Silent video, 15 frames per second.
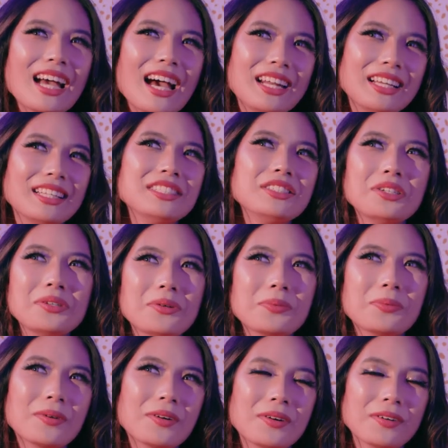kind of the 2
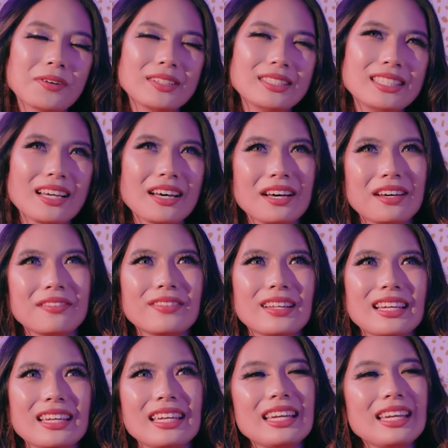worlds of,
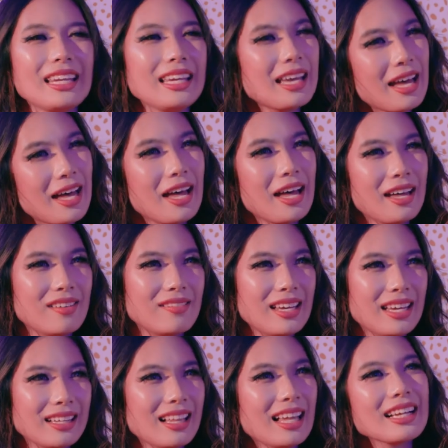like, EDM
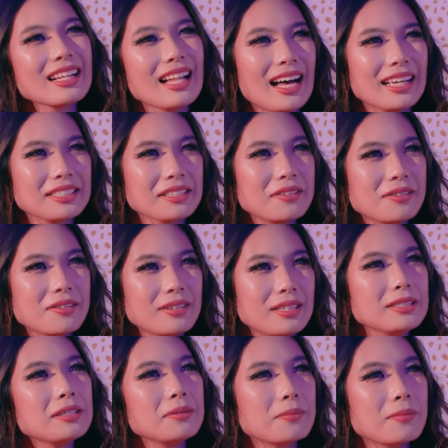and, like, classical
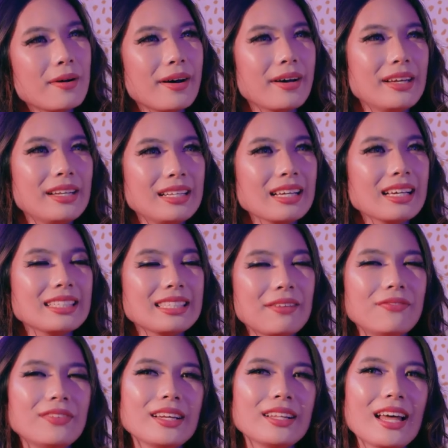into one. Because I
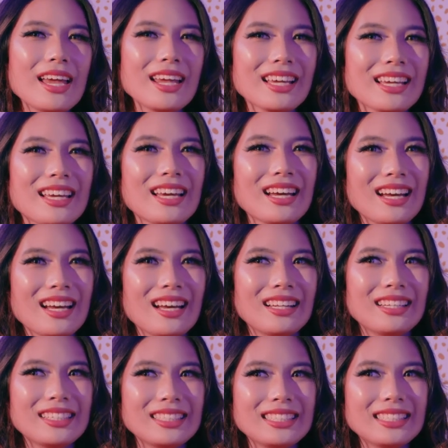feel like
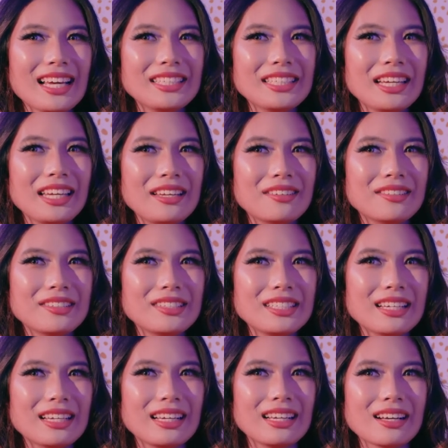there's such a huge
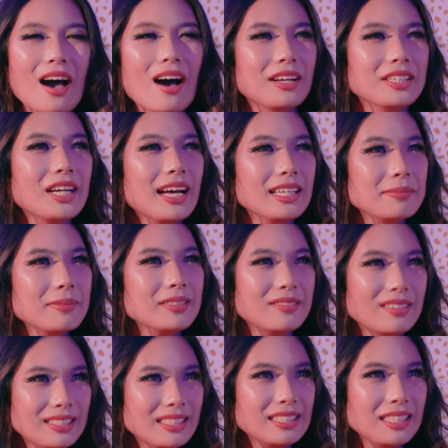contrast
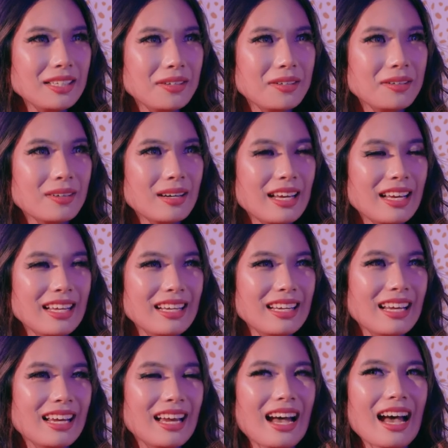between the 2, and
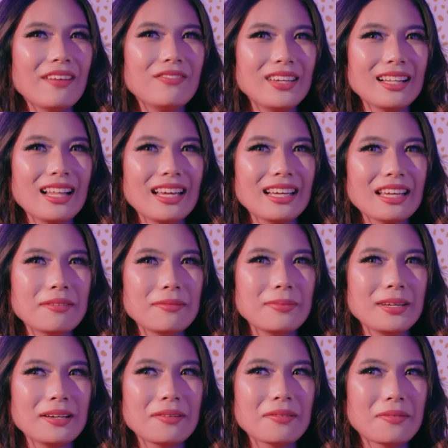I feel like it would
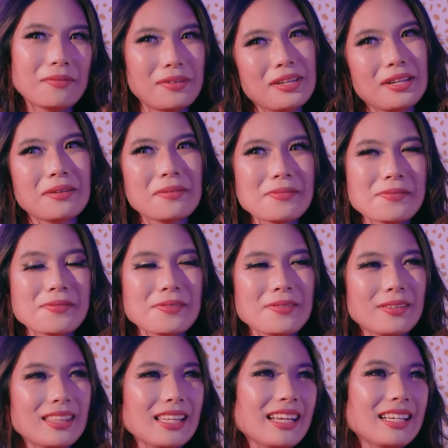be a really cool
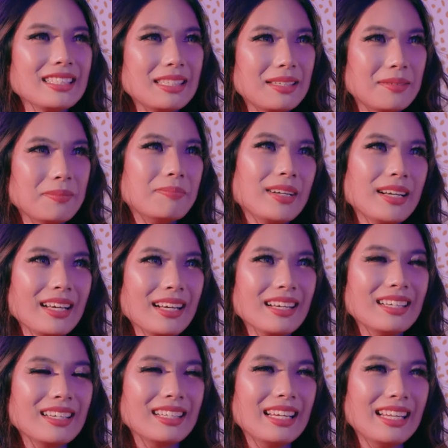thing to bring
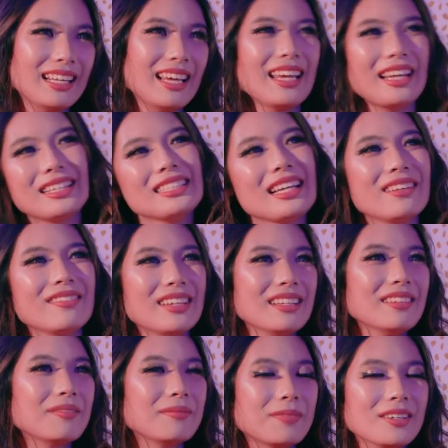in the entertainment
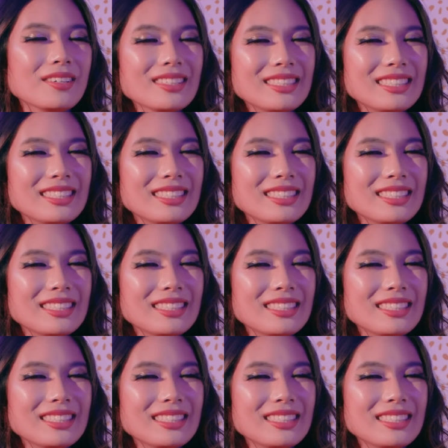world,